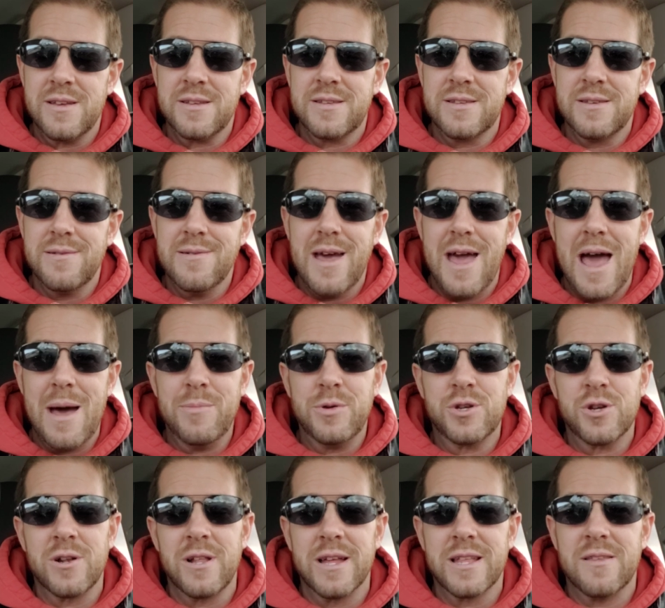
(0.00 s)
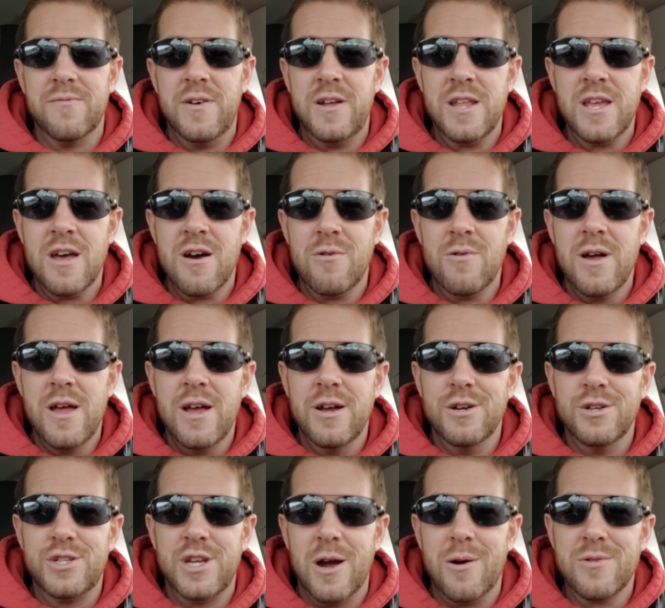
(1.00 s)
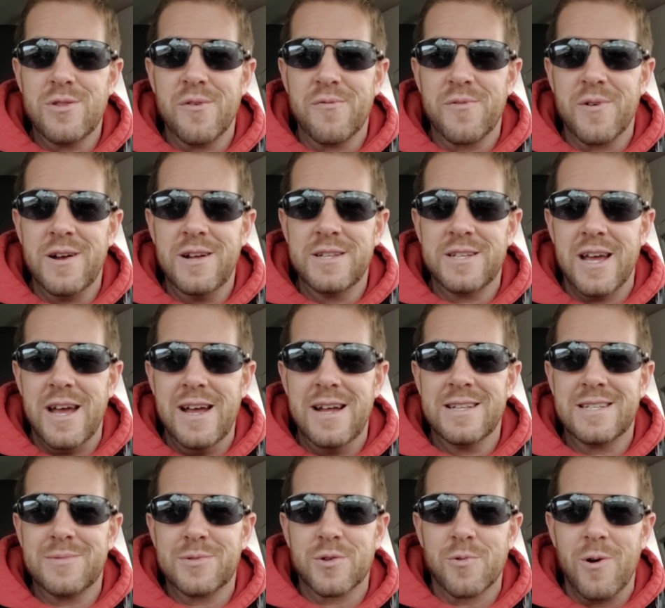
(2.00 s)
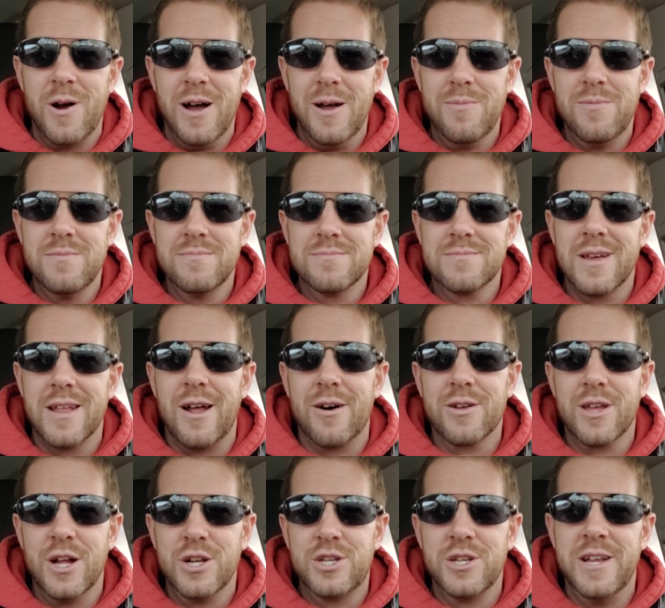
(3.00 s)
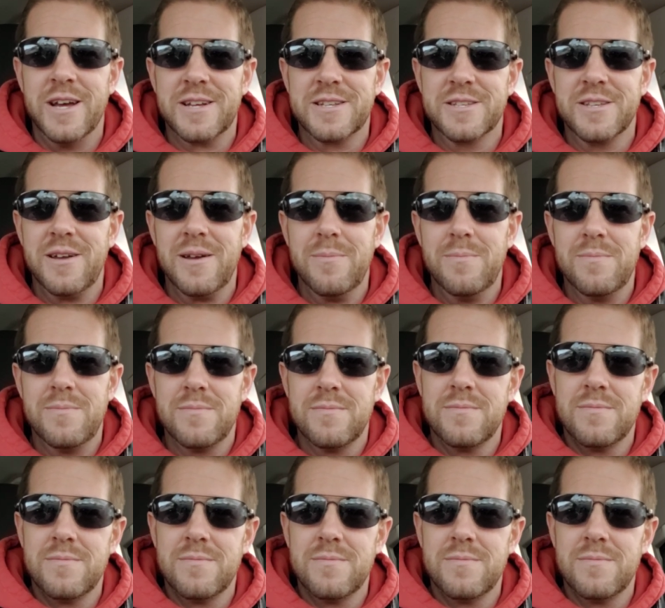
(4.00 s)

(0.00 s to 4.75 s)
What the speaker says: this. And be sure to like the video, share with your friends, and subscribe. And I'll catch you next time.